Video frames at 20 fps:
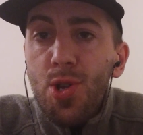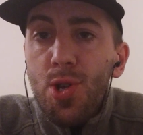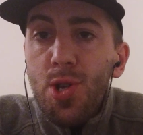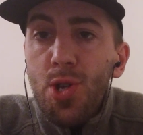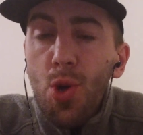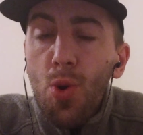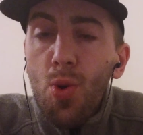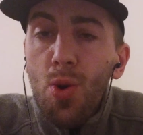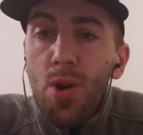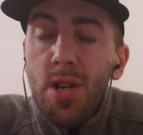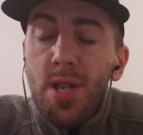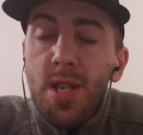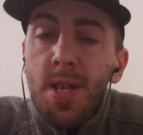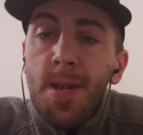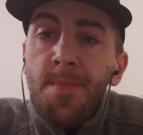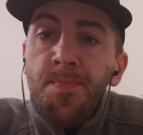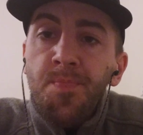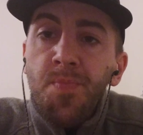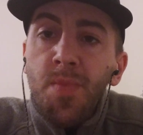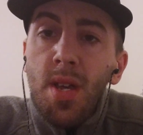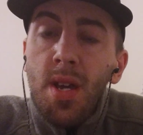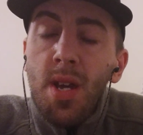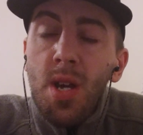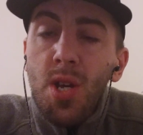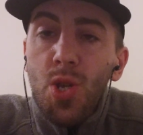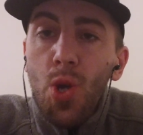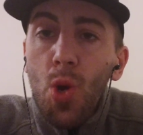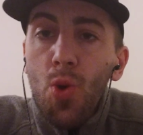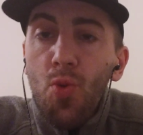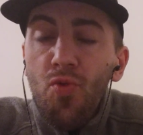to stores.
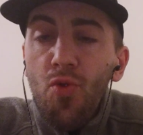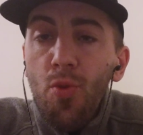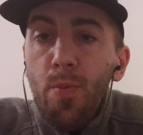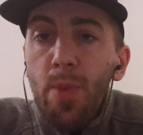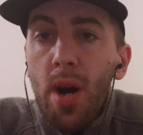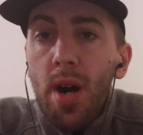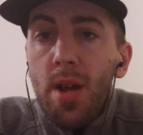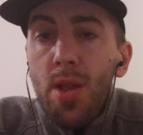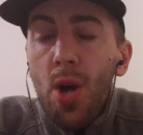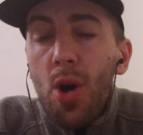So Groupon,